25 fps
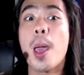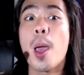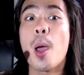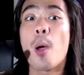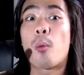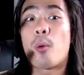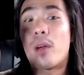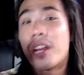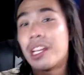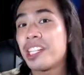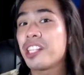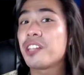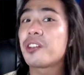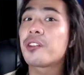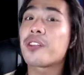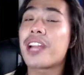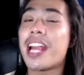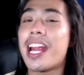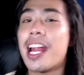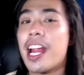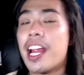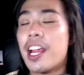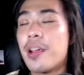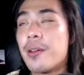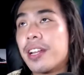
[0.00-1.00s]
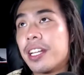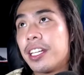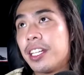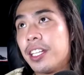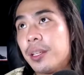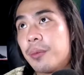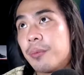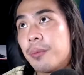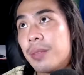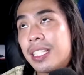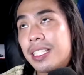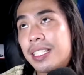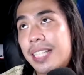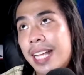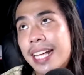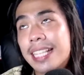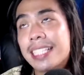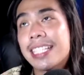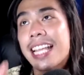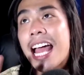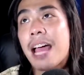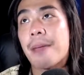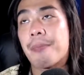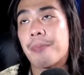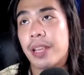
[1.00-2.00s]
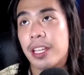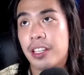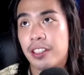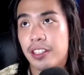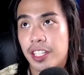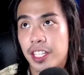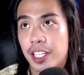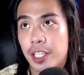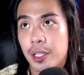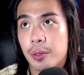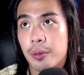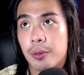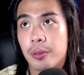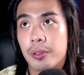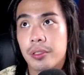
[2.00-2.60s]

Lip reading: When mistakes happen to you,